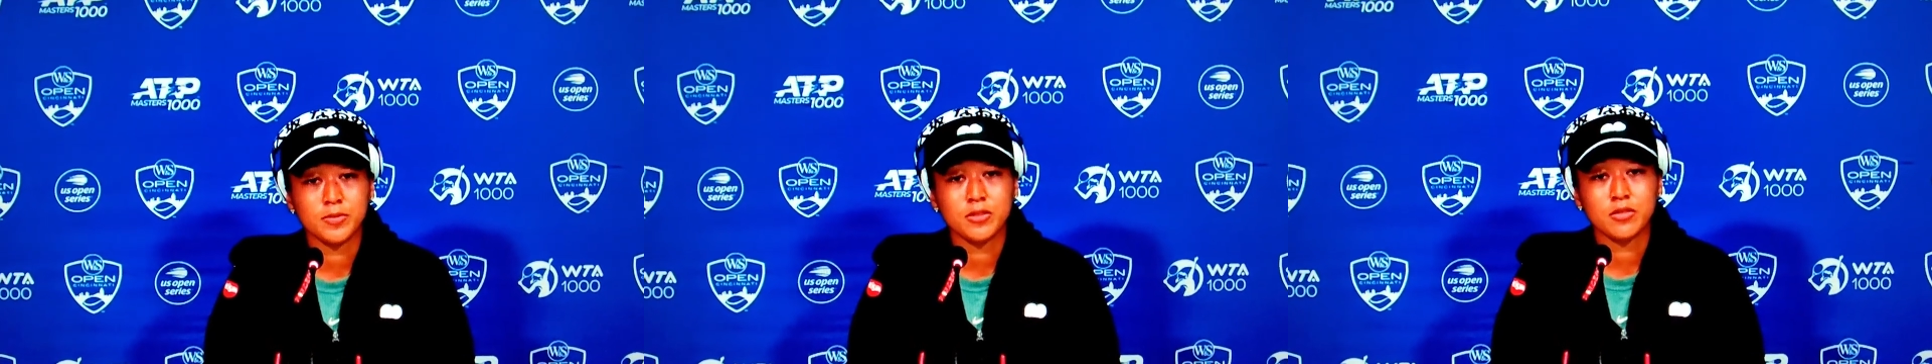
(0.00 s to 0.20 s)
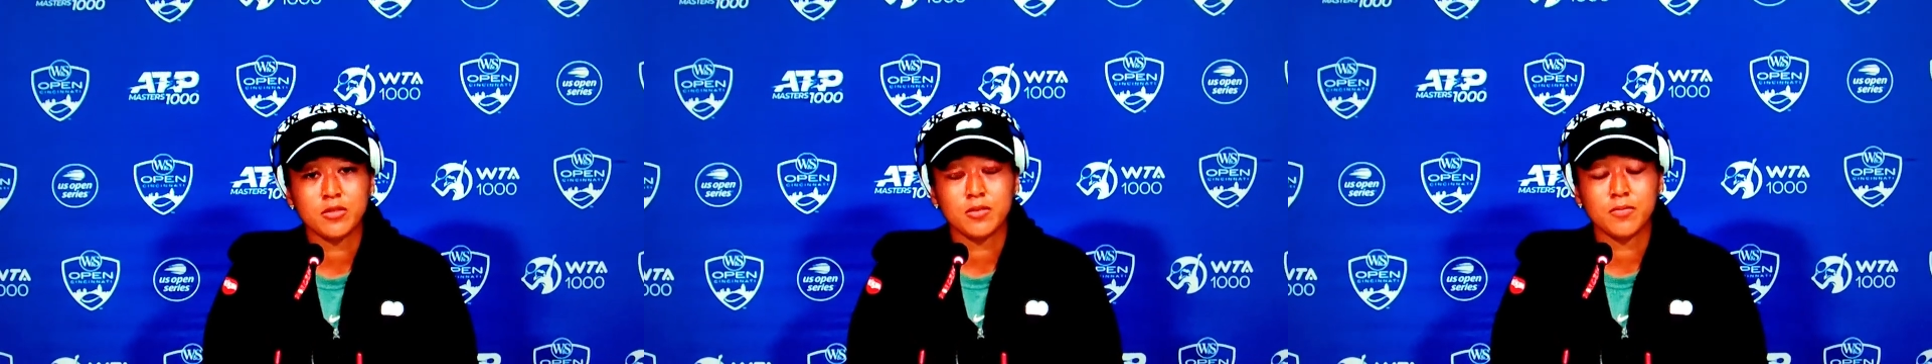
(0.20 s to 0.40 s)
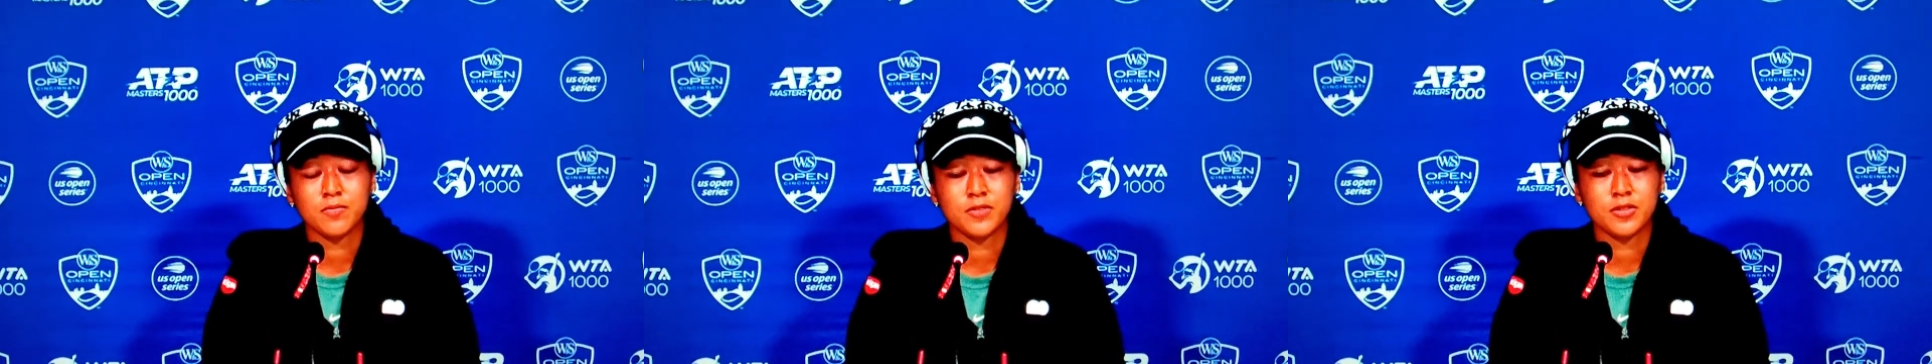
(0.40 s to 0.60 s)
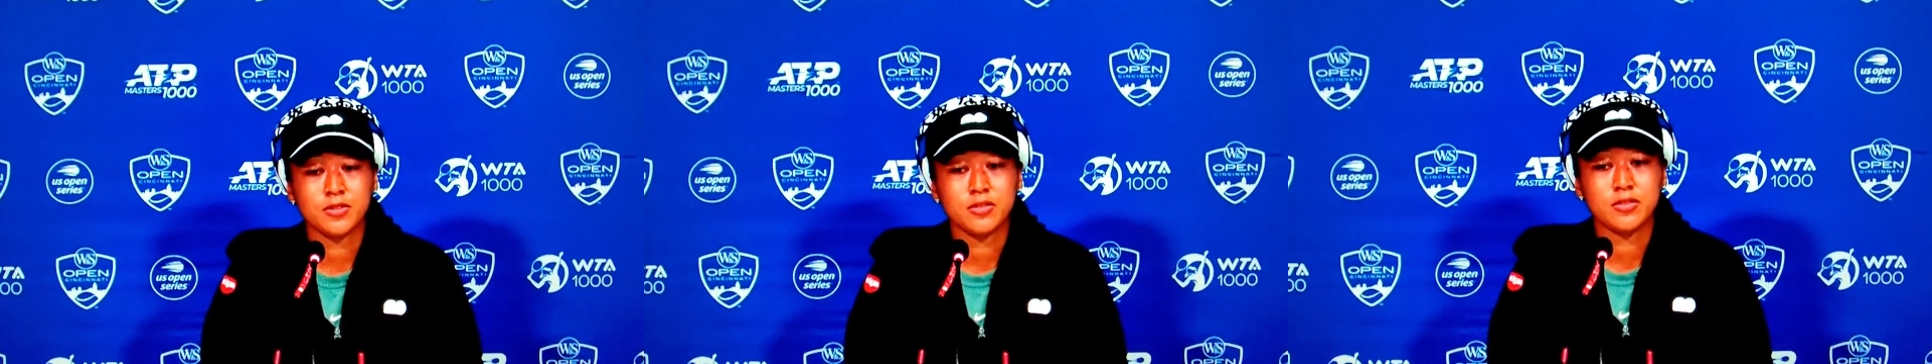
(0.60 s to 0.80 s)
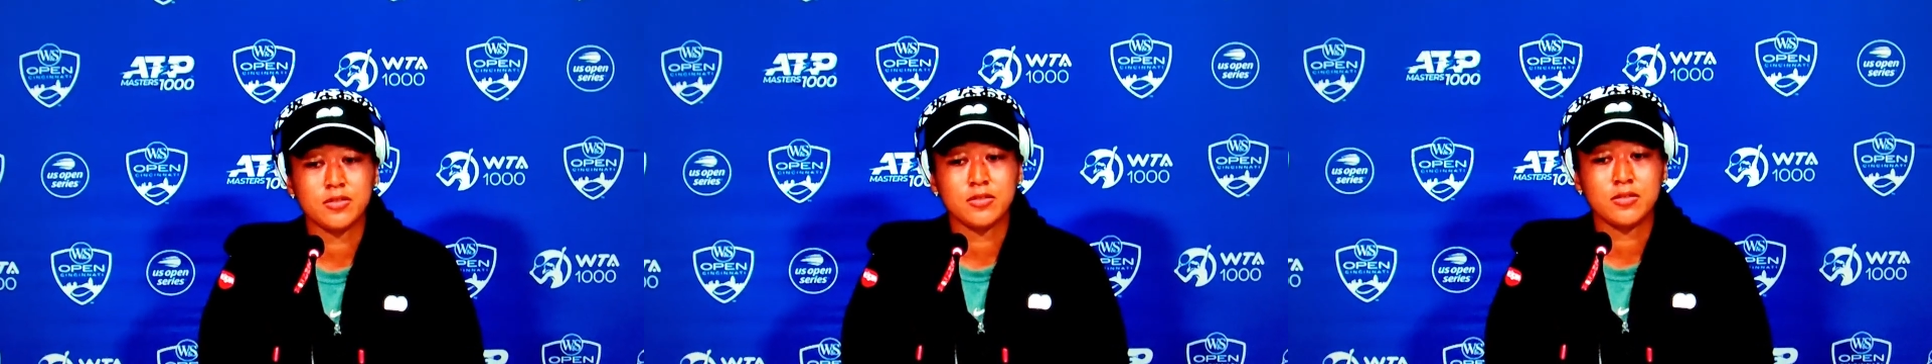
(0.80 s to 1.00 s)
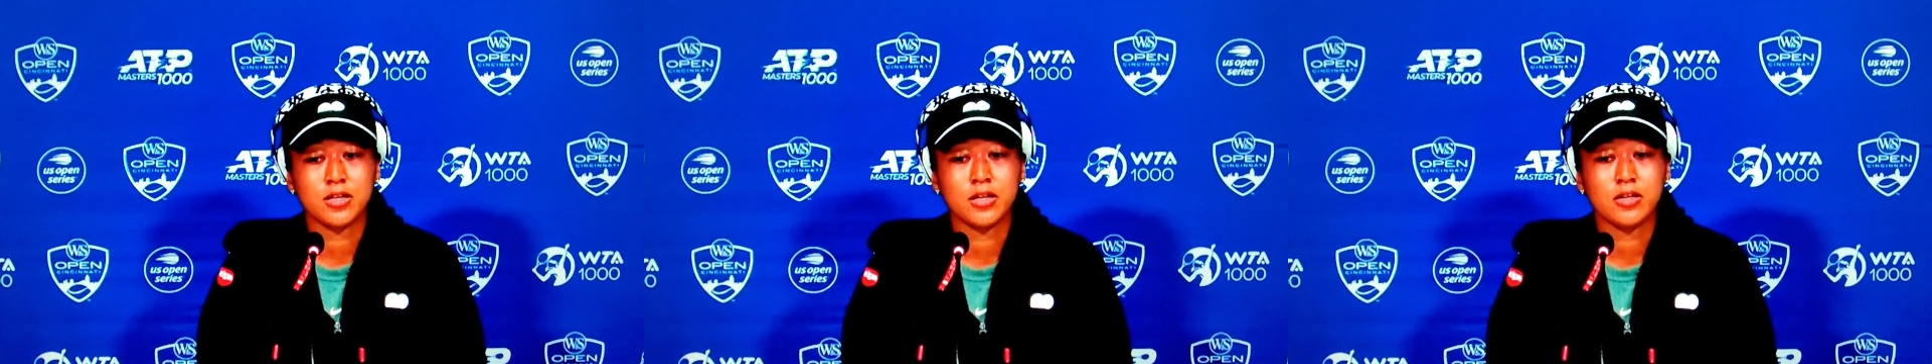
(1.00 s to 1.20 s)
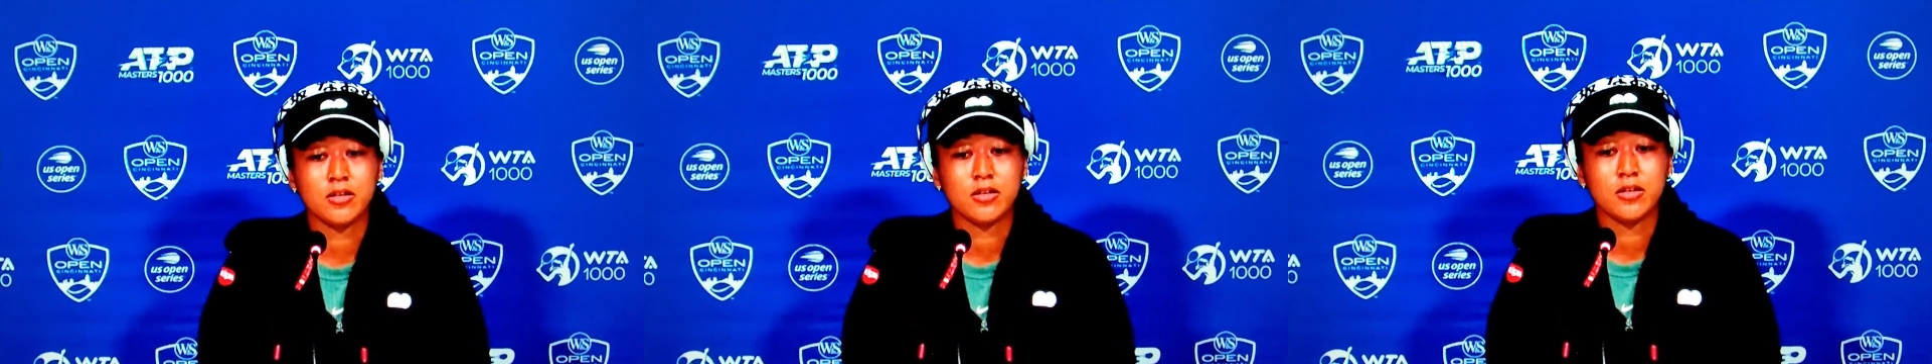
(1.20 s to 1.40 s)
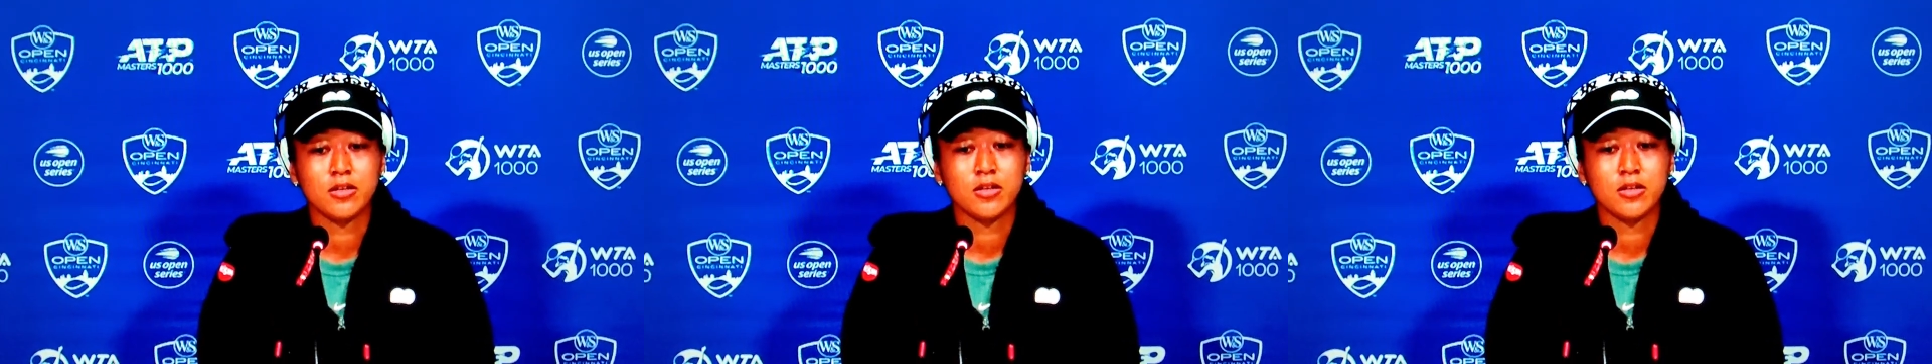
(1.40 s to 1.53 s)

press conferences that